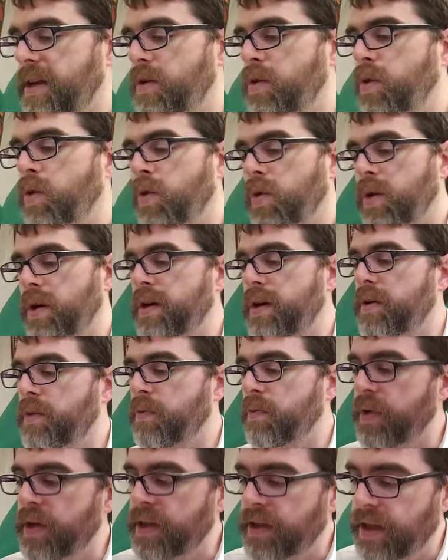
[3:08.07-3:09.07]
Or
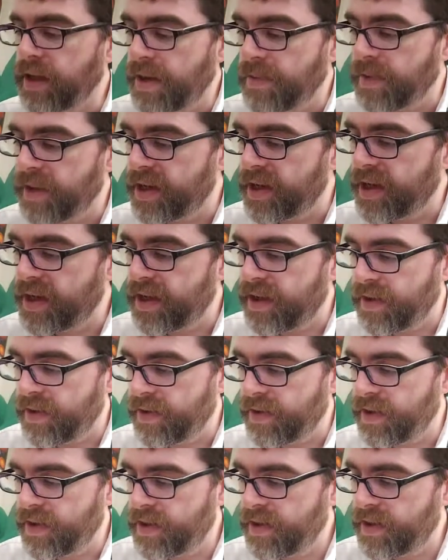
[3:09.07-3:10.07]
we could label it
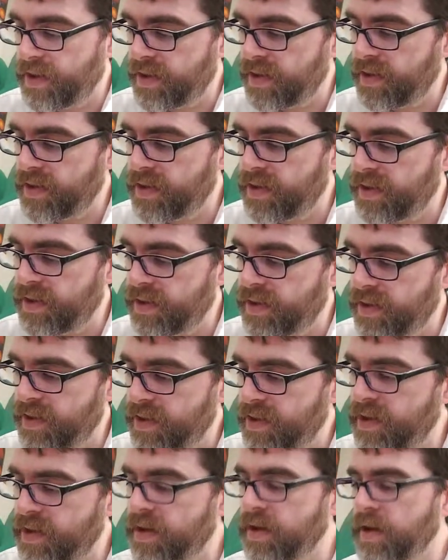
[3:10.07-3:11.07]
here
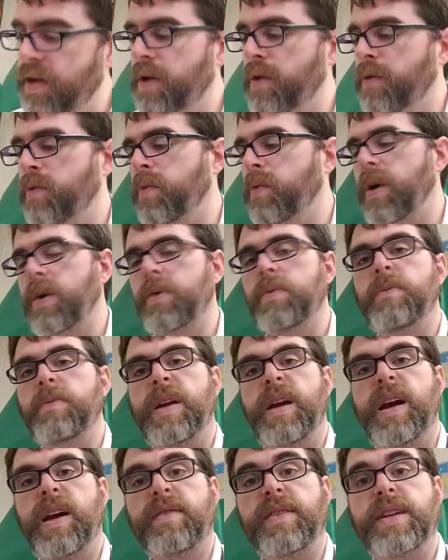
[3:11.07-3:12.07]
where it would
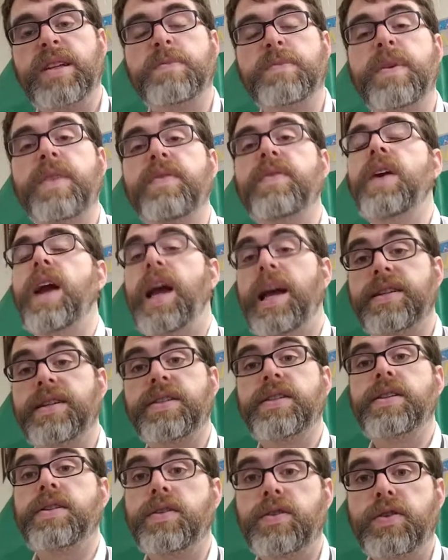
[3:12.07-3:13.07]
be obvious, but if you're
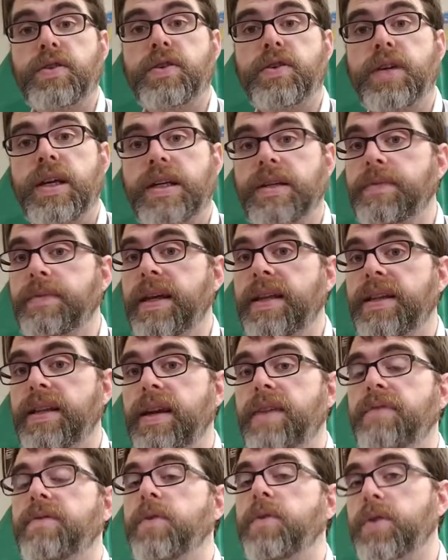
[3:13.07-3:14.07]
asked to explain the
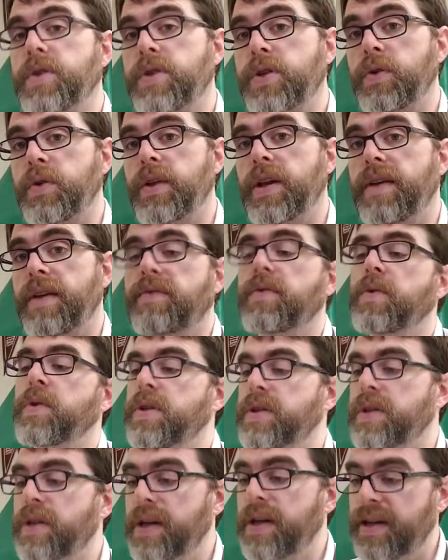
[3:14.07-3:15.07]
net force, show the net
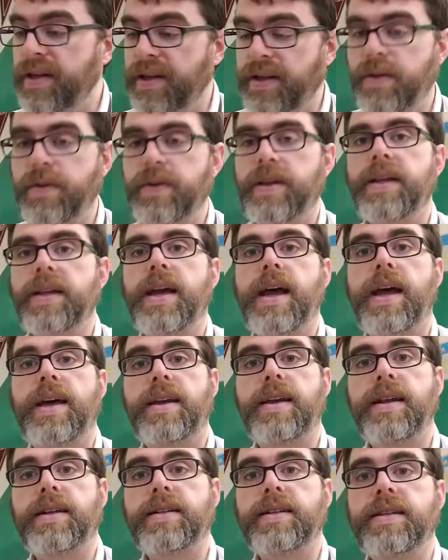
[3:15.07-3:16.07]
force, you need
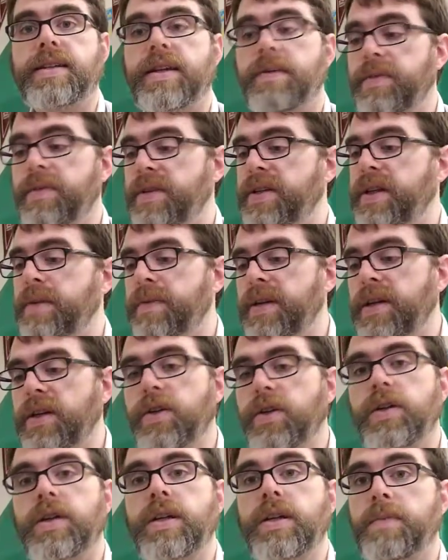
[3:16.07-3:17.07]
that as a separate
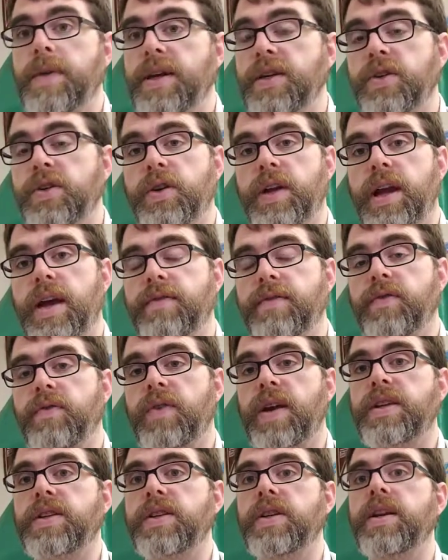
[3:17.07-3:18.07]
statement. You need to make sure you have
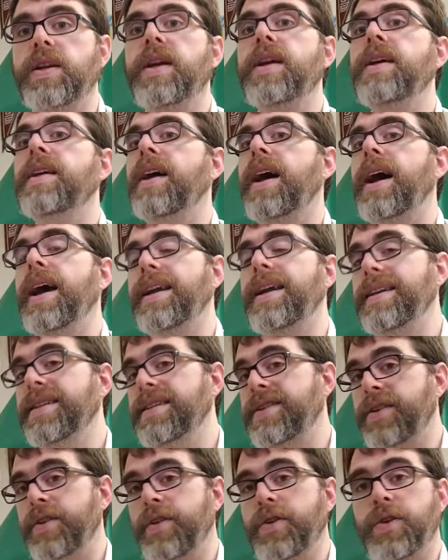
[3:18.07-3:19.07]
direction. I
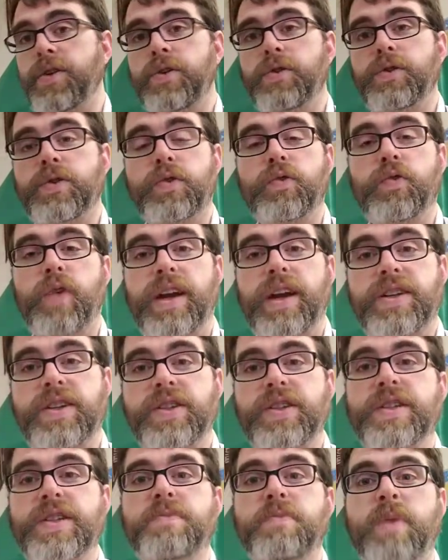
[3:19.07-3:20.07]
consider those
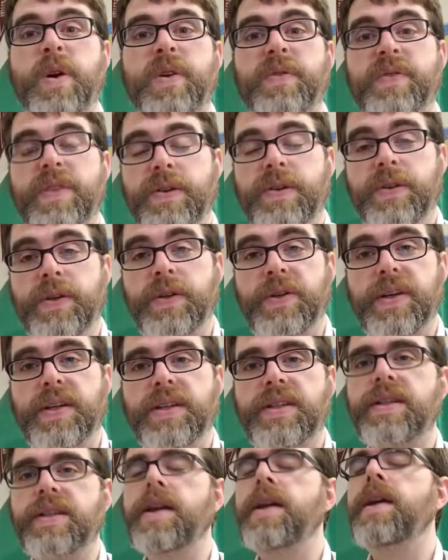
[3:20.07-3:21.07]
directions as part of your units.